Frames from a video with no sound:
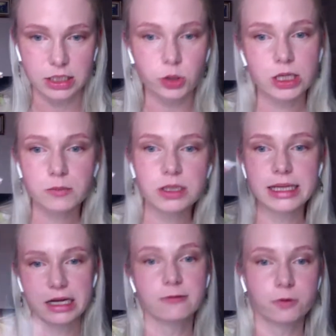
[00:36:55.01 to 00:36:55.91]
You can be
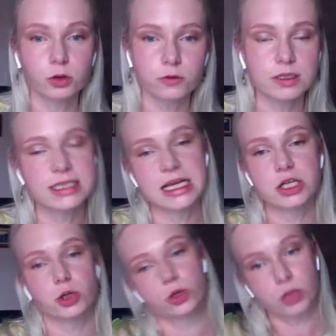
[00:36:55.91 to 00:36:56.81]
like in front of the
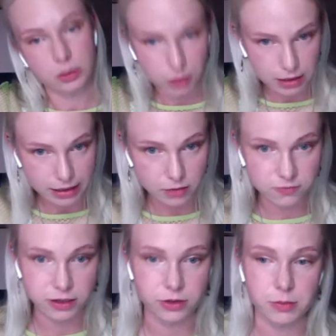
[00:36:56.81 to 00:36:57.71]
stage or you can be like
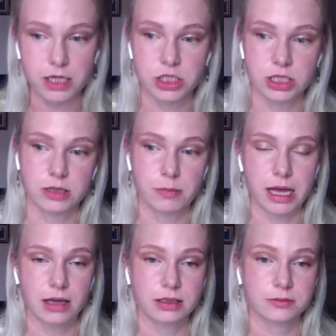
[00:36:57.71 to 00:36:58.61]
very much at the
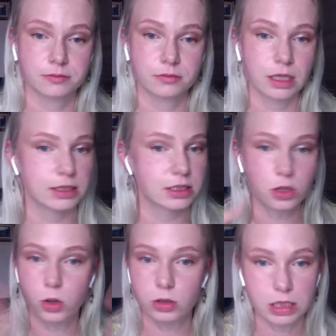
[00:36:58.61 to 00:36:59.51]
back. It's
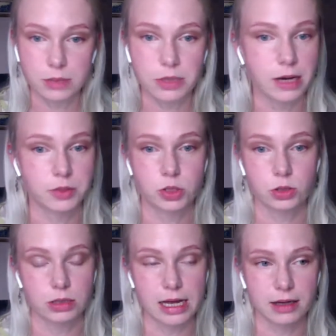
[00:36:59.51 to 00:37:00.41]
all going to be up to
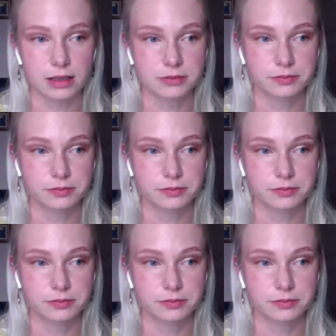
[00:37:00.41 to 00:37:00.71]
your luck.